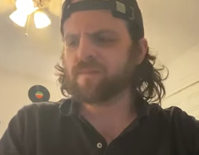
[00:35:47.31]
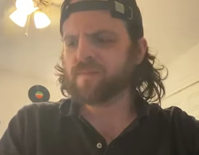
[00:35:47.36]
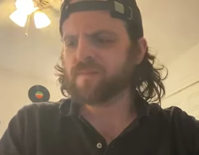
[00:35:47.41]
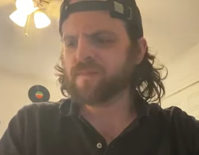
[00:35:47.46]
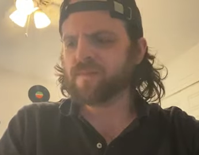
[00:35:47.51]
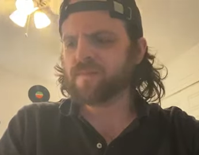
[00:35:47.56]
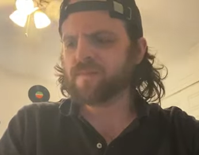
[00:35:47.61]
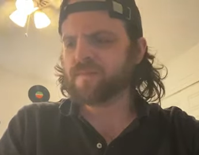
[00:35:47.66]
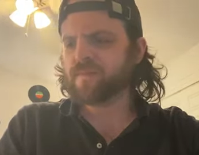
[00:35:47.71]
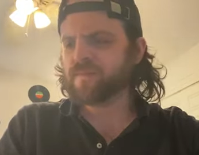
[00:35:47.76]

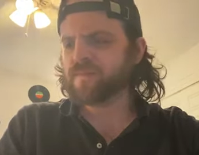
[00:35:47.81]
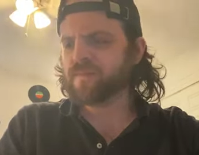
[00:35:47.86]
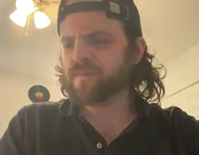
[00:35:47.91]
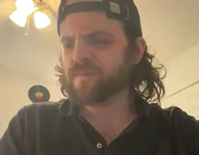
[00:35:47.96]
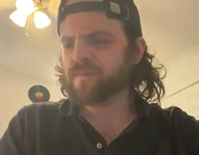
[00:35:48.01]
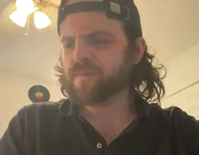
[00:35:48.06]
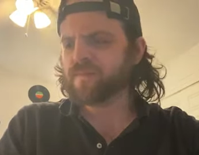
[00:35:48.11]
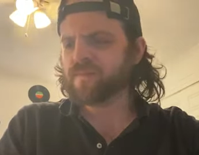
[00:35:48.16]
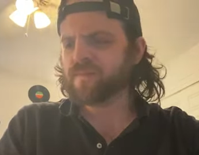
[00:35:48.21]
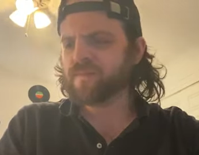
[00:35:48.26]

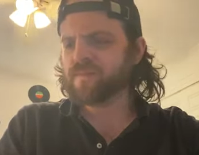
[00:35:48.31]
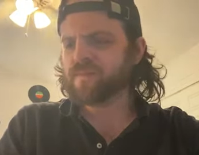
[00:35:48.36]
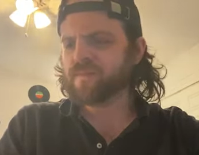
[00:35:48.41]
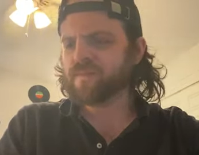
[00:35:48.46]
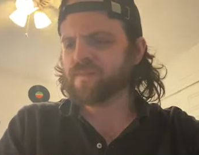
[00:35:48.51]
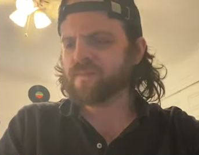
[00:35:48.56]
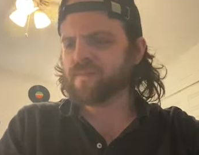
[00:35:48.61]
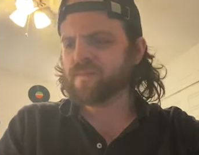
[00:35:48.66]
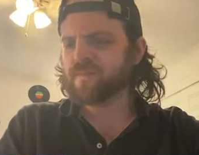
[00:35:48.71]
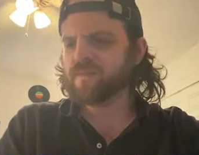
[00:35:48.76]

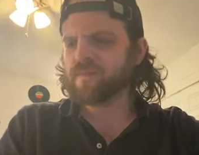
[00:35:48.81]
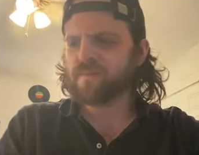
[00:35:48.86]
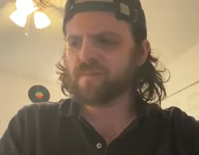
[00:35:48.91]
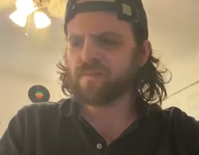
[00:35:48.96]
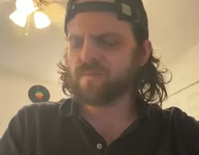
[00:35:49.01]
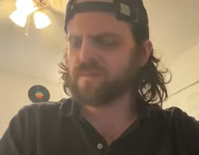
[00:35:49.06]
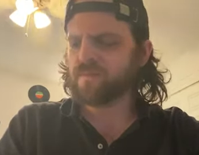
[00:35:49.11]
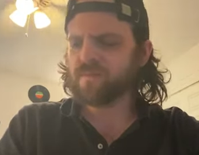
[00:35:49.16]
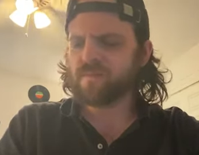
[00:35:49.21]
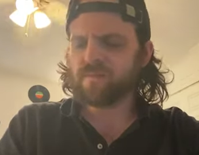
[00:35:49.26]

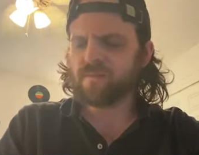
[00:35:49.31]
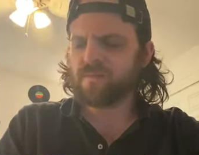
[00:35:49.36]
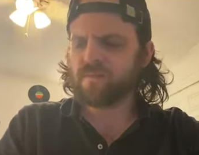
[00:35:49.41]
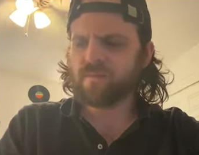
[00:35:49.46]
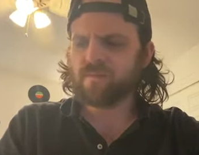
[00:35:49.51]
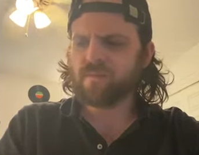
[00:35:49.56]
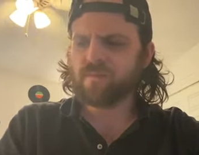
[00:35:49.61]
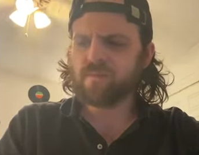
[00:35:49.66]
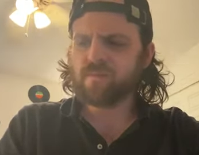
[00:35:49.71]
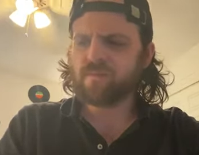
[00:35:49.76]

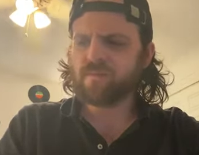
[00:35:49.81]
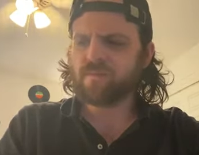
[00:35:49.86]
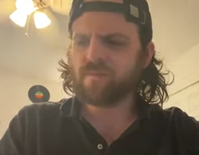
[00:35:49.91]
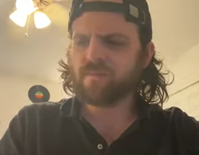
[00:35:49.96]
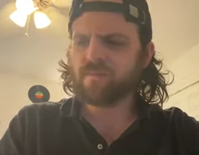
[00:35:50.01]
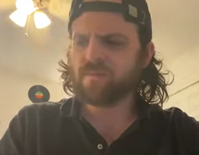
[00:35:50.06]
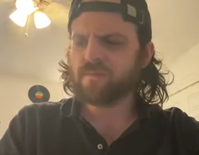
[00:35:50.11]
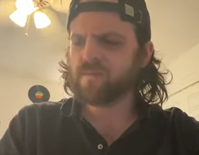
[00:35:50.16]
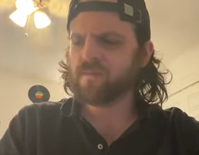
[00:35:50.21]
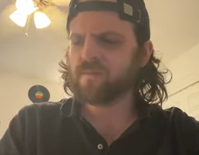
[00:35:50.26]

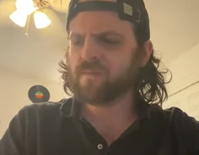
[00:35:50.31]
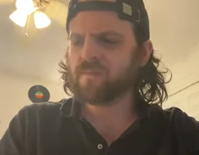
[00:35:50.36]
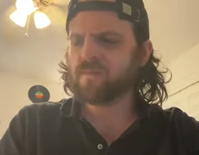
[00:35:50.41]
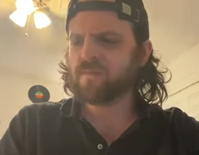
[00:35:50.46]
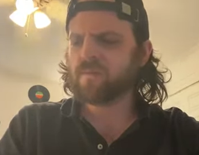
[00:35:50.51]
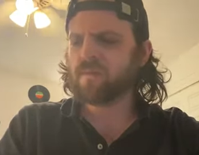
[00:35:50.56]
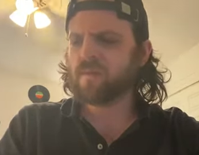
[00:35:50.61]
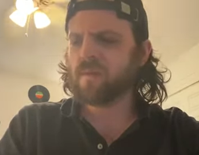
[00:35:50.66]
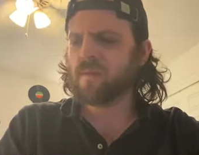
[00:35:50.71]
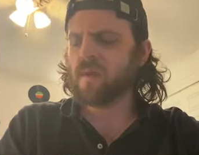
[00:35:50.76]

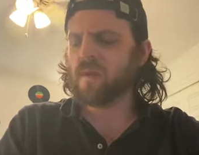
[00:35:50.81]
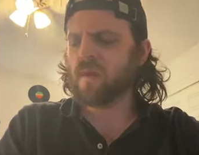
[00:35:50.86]
[no speech]